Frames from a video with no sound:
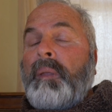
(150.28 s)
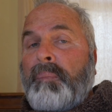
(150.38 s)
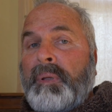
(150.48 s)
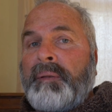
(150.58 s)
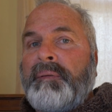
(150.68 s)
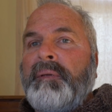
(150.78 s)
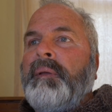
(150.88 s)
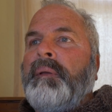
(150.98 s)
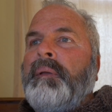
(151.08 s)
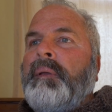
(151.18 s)
But
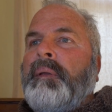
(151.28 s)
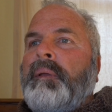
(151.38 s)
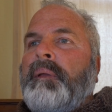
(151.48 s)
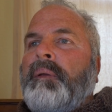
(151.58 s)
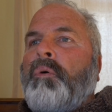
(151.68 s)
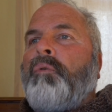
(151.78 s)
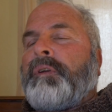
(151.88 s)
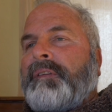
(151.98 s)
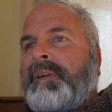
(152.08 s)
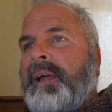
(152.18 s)

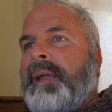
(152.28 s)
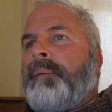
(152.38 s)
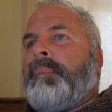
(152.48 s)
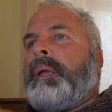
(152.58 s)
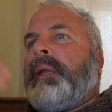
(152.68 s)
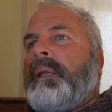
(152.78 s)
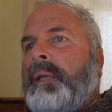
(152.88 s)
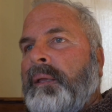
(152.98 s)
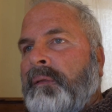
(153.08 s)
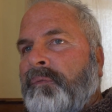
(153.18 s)
over time,
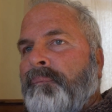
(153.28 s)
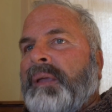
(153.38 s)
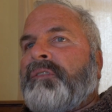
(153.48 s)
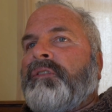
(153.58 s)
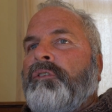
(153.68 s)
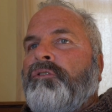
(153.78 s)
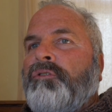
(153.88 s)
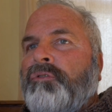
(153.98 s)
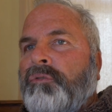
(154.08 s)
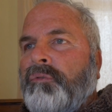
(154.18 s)
his
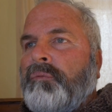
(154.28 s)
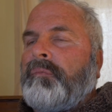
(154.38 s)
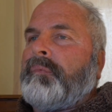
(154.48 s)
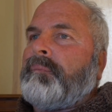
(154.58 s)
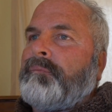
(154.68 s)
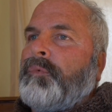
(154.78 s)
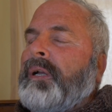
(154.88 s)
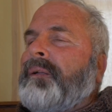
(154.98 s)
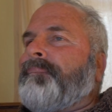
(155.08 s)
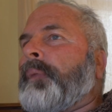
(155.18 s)
message,
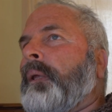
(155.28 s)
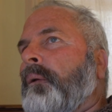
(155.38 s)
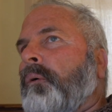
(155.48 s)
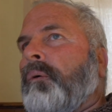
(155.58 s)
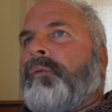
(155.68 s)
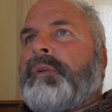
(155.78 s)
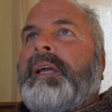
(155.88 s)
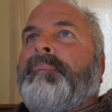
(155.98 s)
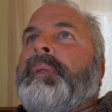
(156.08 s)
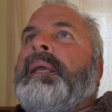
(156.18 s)
over
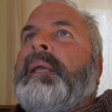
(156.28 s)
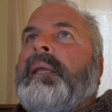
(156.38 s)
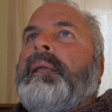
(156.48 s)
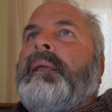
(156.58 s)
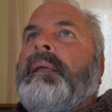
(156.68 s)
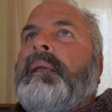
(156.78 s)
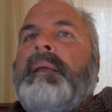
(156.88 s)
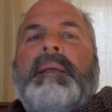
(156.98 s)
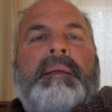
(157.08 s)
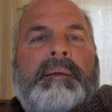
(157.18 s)
time,
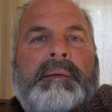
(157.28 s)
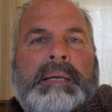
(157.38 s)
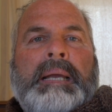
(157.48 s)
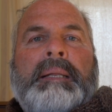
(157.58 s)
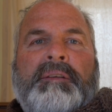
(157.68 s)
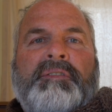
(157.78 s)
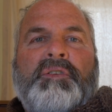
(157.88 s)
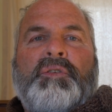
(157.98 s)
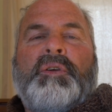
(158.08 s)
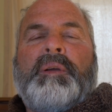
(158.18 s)
I
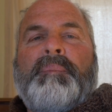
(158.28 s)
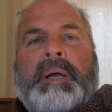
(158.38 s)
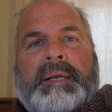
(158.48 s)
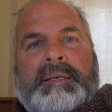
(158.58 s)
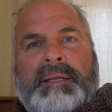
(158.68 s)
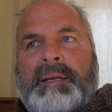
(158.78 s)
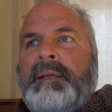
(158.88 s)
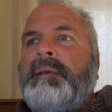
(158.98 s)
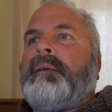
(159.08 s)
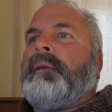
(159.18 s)
listened to him. I did
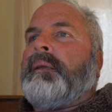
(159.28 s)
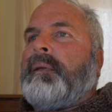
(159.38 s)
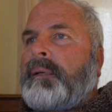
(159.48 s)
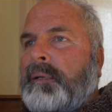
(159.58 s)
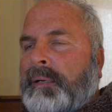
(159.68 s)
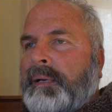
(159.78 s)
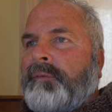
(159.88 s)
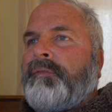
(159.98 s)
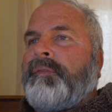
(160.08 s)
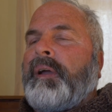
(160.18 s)
it.
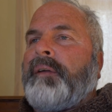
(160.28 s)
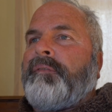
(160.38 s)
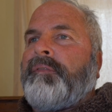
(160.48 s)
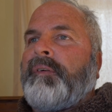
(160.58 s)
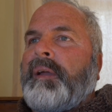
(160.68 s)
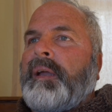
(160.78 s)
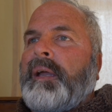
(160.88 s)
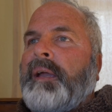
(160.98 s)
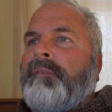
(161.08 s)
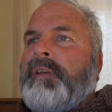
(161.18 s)

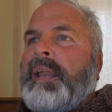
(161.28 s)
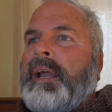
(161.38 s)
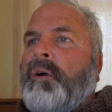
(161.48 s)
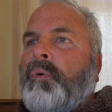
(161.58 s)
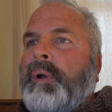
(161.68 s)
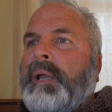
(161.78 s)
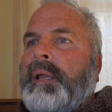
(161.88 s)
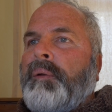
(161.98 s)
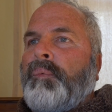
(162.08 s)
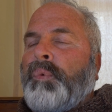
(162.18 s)
I've now
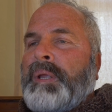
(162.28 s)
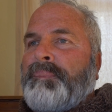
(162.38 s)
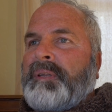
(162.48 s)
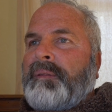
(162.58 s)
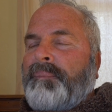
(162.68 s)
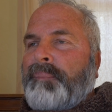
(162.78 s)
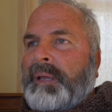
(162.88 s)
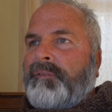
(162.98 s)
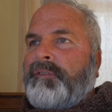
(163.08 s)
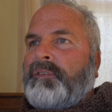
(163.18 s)
reaped the
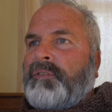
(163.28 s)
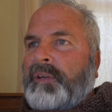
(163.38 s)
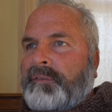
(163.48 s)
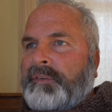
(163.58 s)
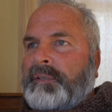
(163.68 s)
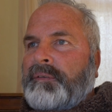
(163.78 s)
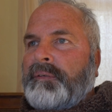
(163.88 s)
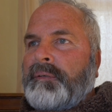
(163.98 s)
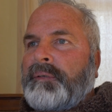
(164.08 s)
benefits of it,